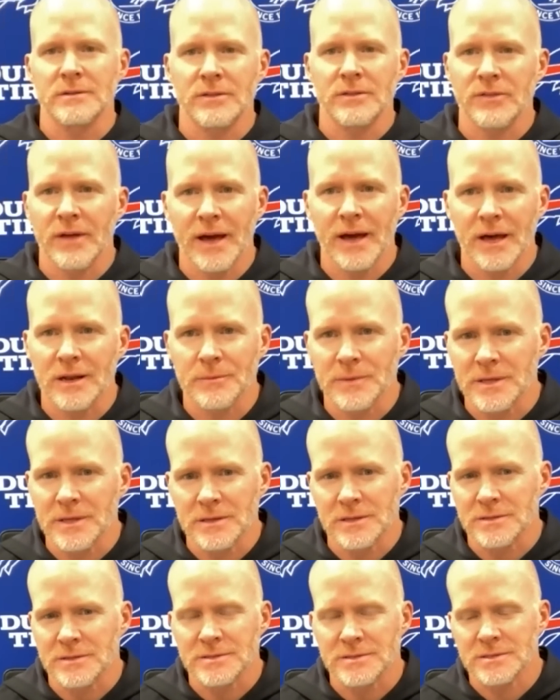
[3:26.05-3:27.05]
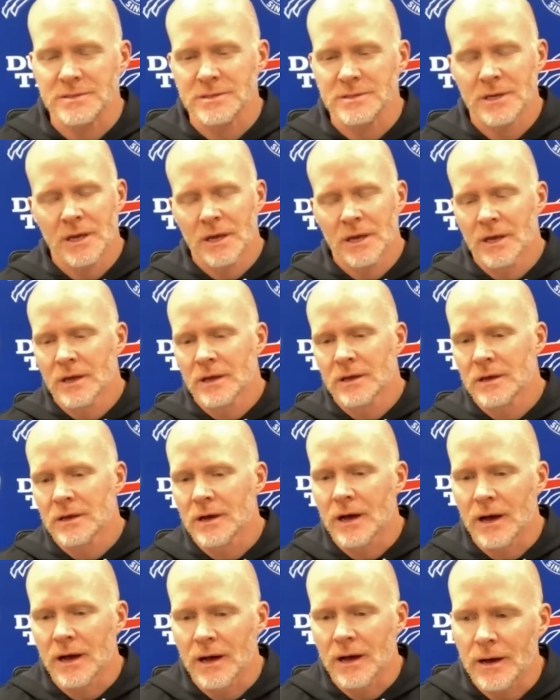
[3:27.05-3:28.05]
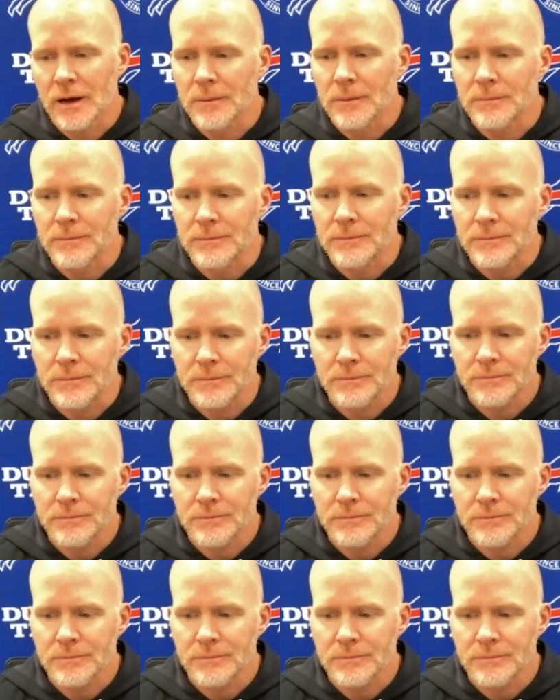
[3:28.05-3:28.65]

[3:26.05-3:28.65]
That I mean, it's um,